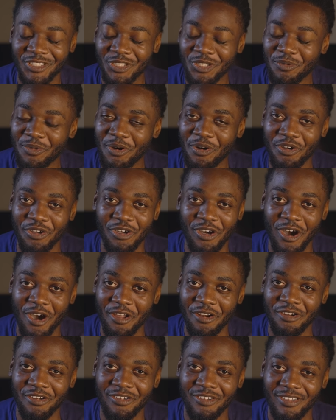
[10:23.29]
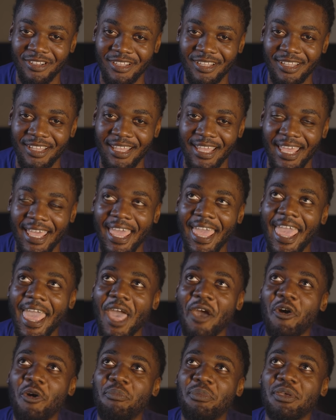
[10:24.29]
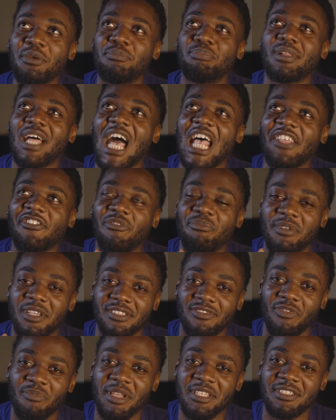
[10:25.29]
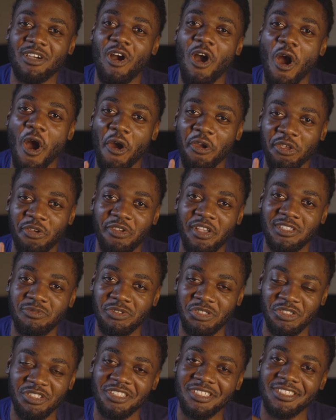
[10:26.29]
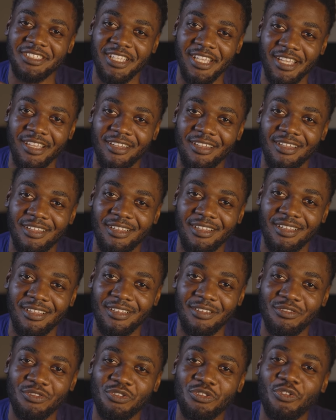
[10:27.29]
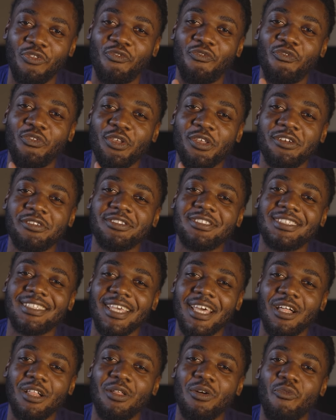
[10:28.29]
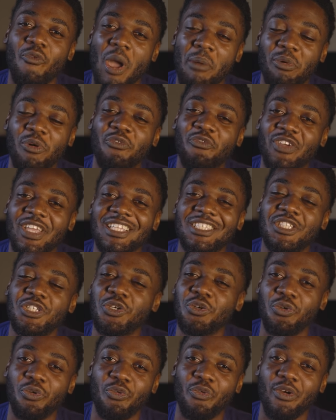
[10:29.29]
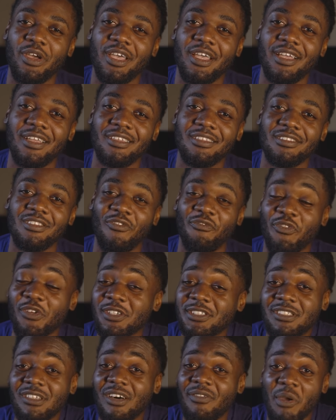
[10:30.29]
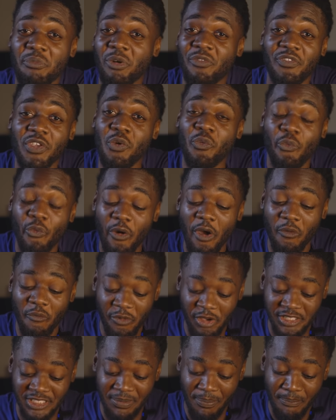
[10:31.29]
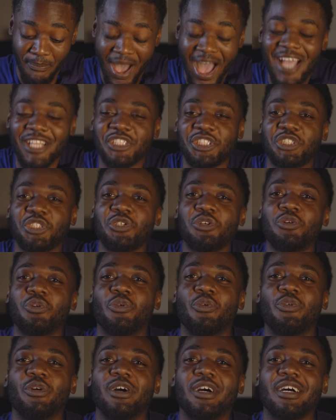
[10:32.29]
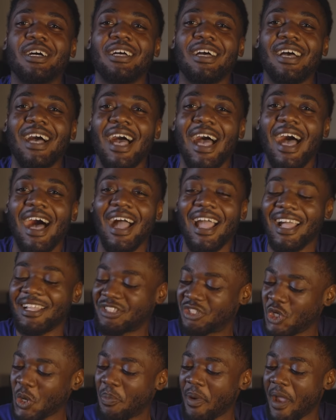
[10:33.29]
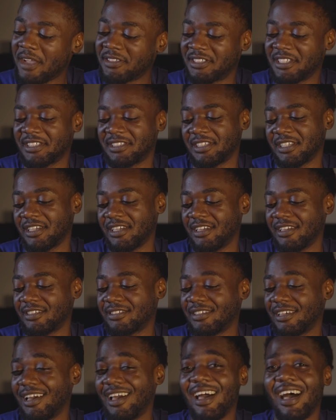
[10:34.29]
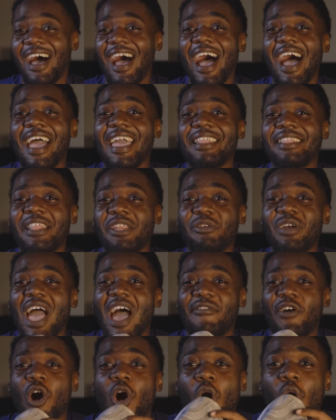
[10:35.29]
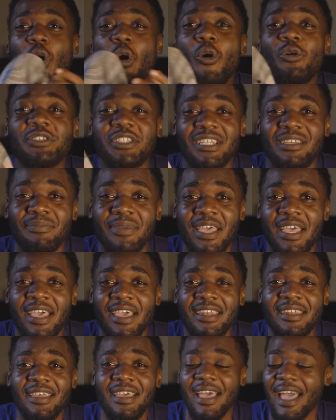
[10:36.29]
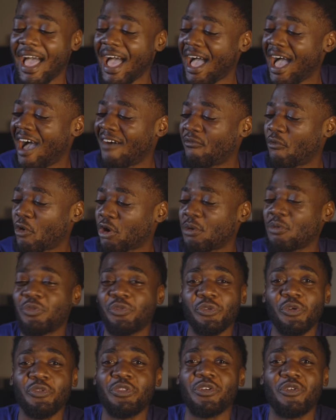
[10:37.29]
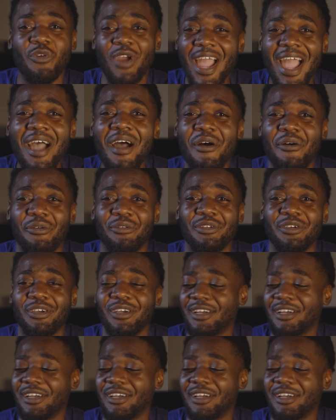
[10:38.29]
Come on, Connor. It would be blasphemous for me to argue against what you just said. The FuelCell Rebel V2. The FuelCell Rebel V1 was my shoe. I had two pairs of these things. I literally have holes in it, man. I've worn them through the ground.